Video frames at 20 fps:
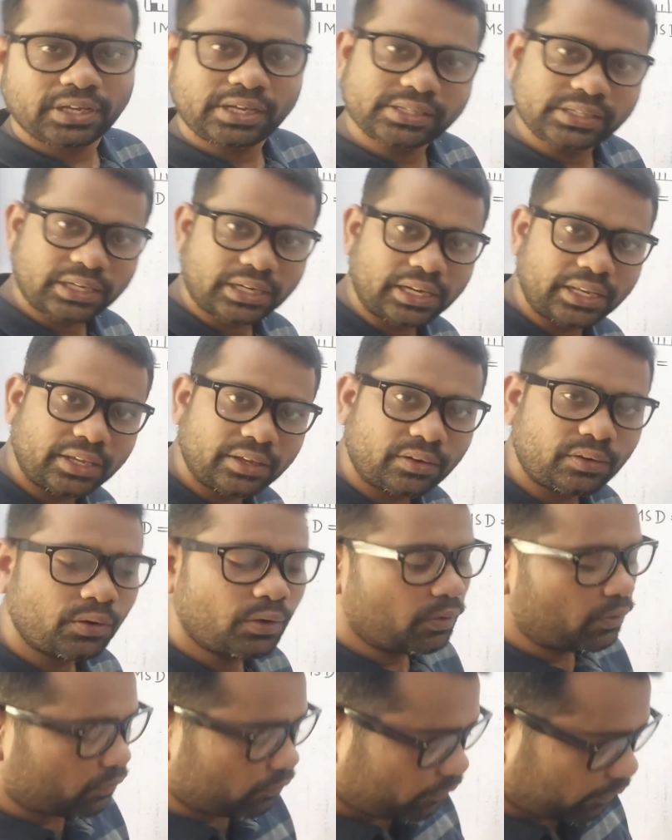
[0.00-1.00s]
Is it
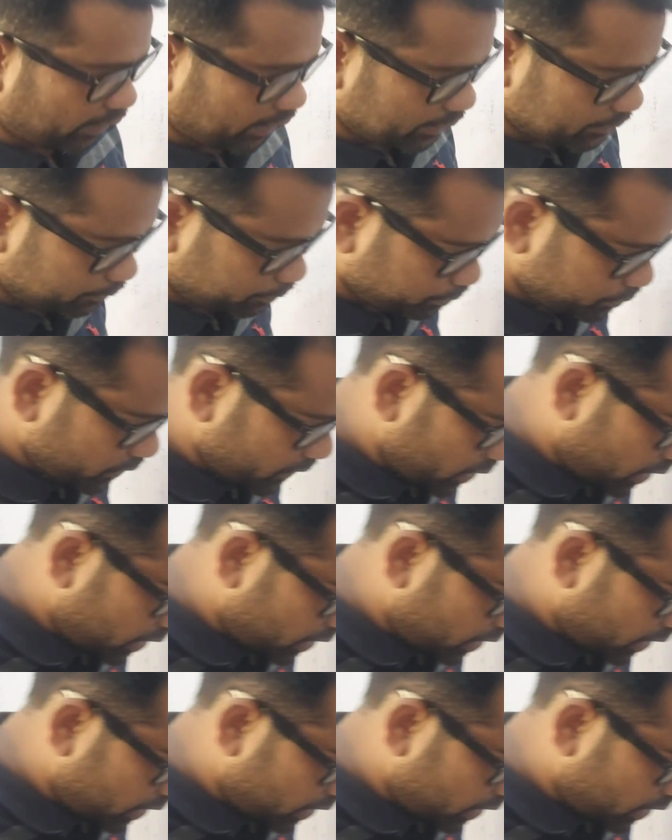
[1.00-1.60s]
clear? Fine.